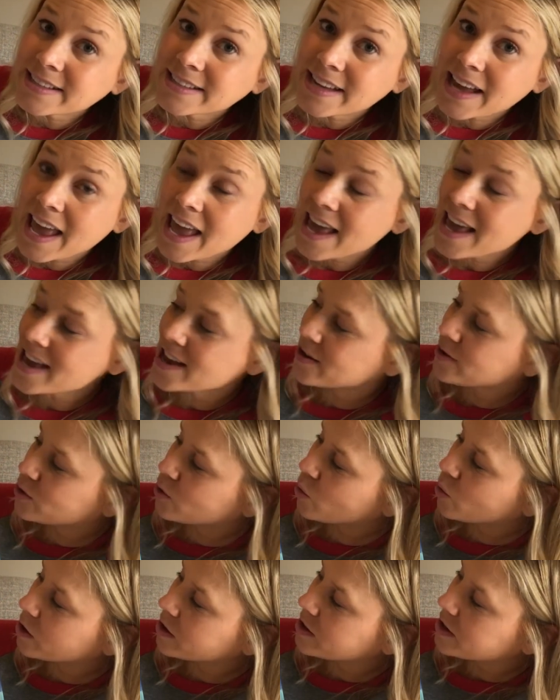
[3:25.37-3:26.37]
day in
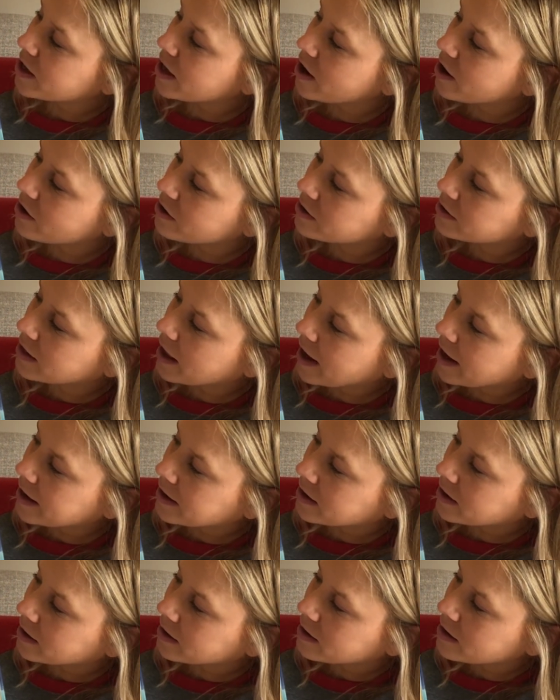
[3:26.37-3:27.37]
North
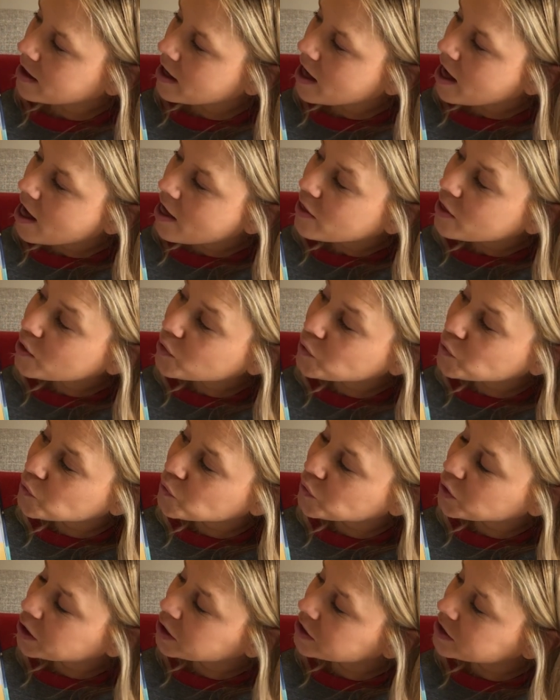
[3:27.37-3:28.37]
Carolina, the
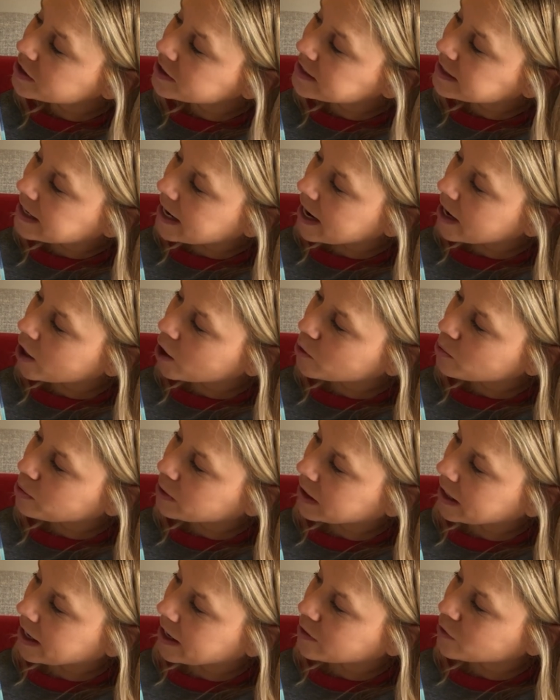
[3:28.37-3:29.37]
first
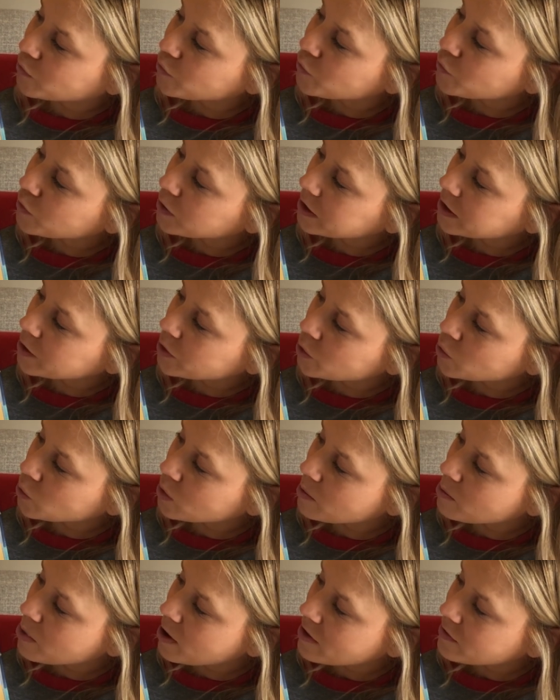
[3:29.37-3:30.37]
airplane flew
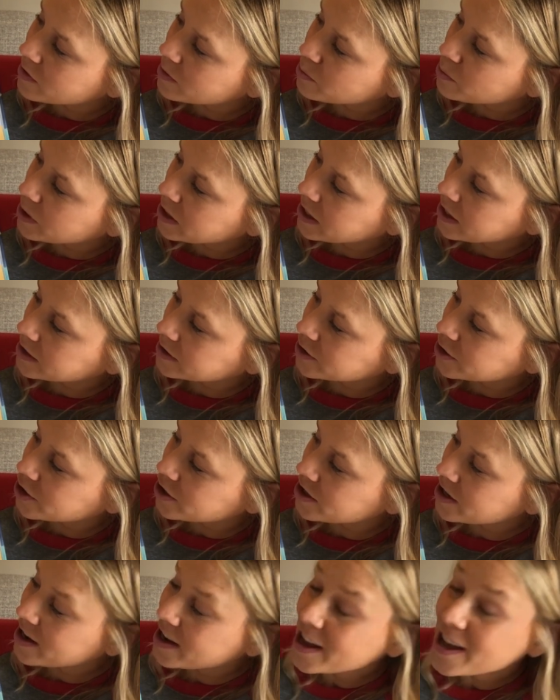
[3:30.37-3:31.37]
above a
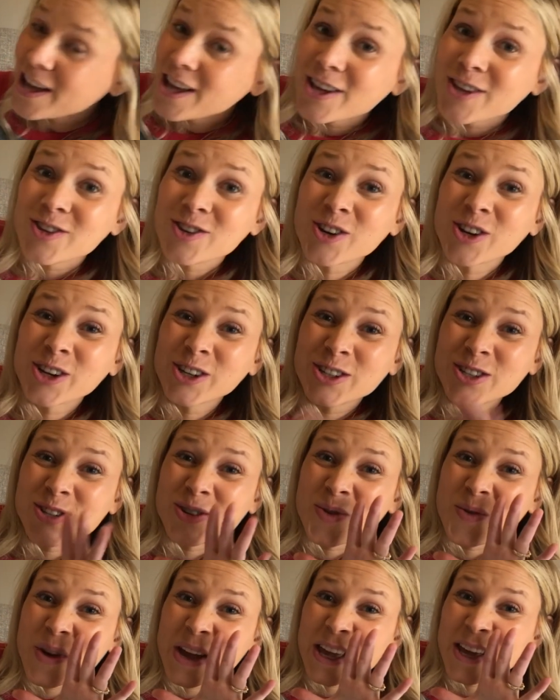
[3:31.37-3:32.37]
beach. You're
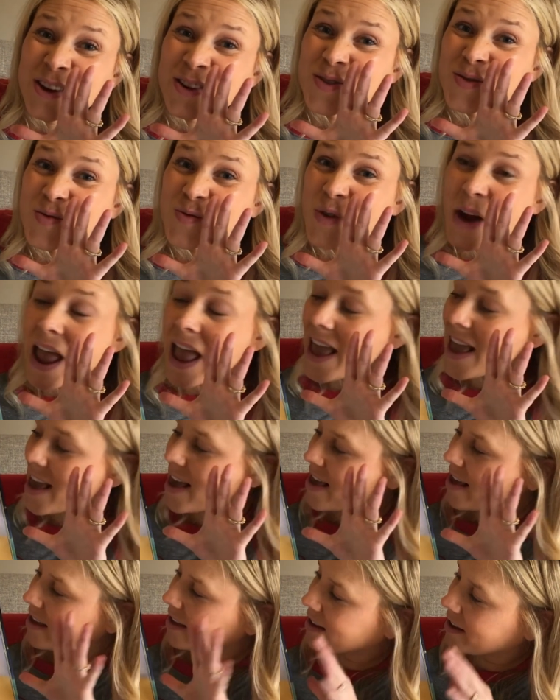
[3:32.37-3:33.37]
doing
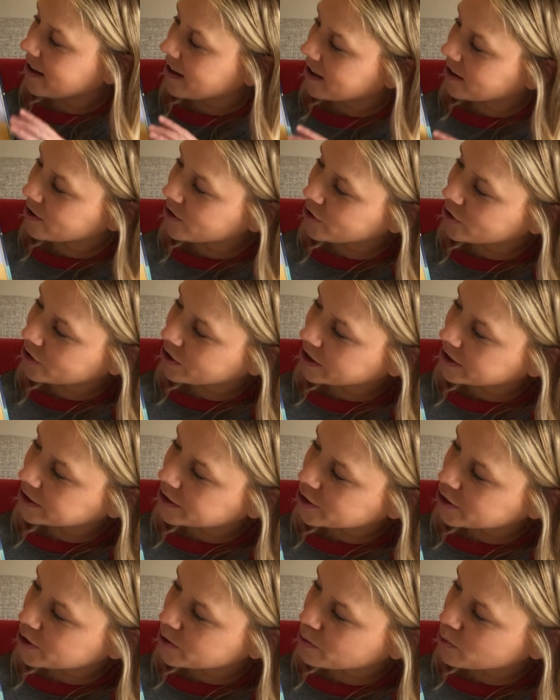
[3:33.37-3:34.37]
great,
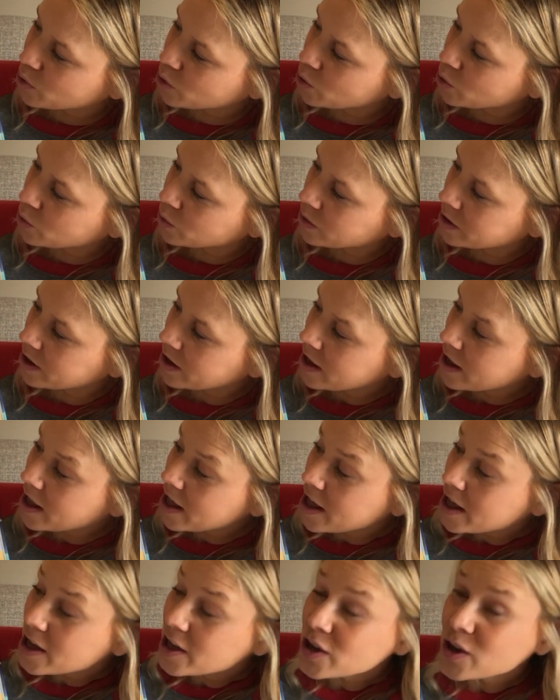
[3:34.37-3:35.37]
encouraged the moon.
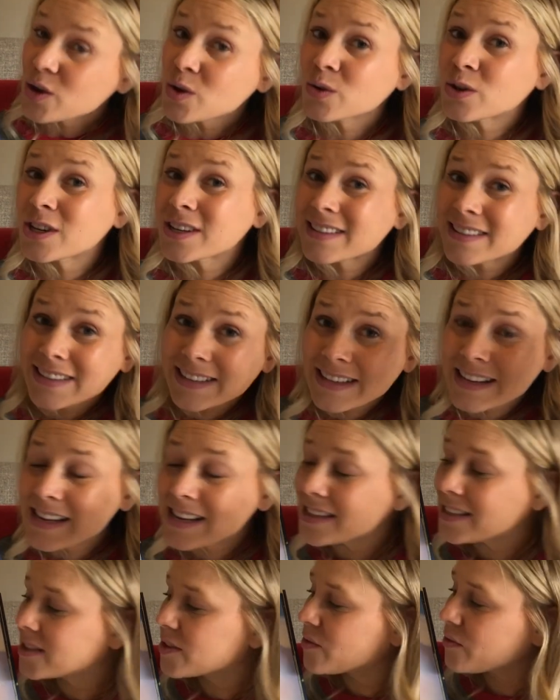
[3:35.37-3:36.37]
You just
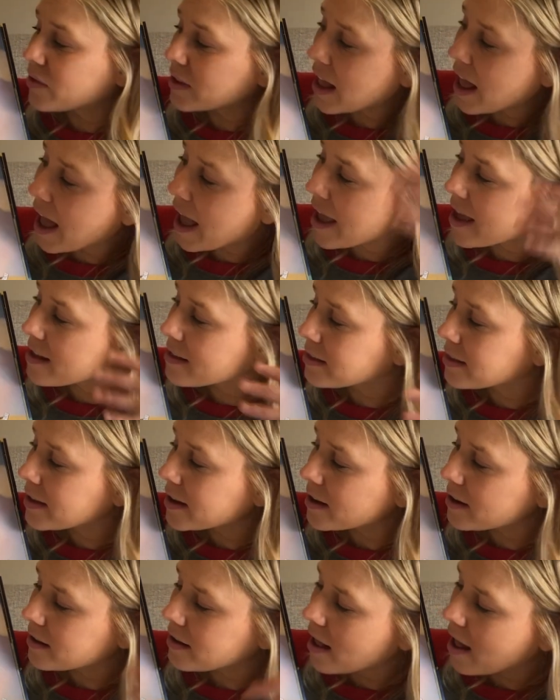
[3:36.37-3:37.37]
need to fly a
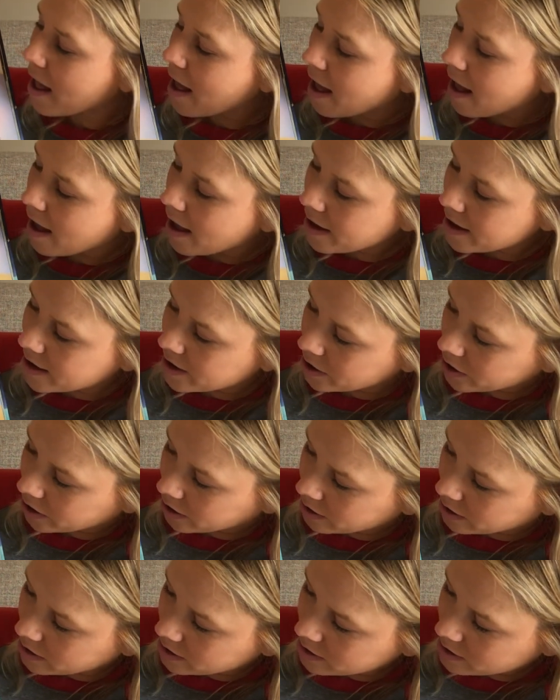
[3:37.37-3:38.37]
little
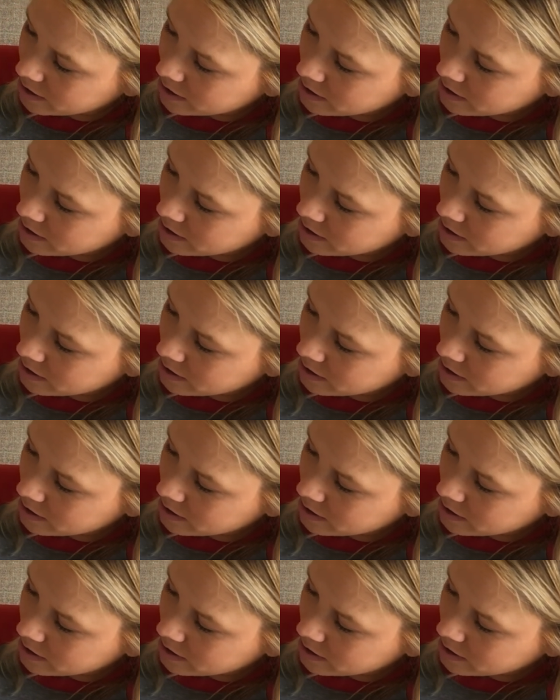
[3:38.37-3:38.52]
higher.